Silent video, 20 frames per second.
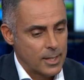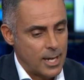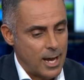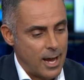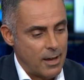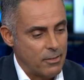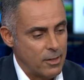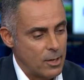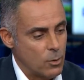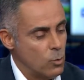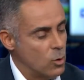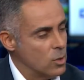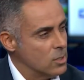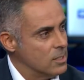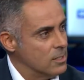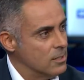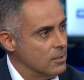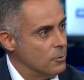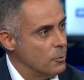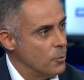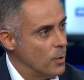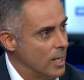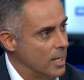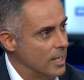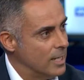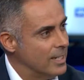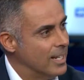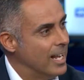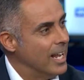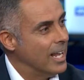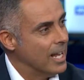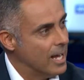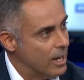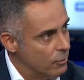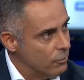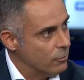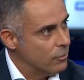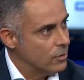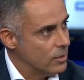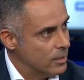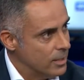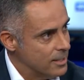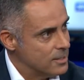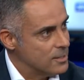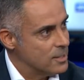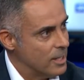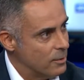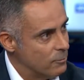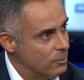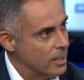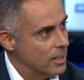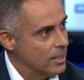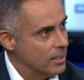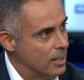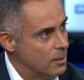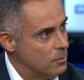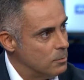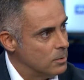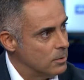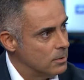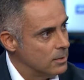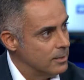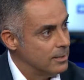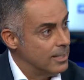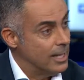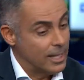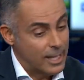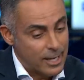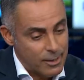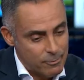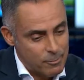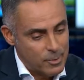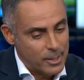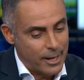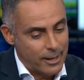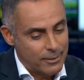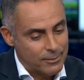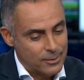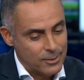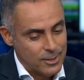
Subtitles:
I think was really the love that saved the club. The love that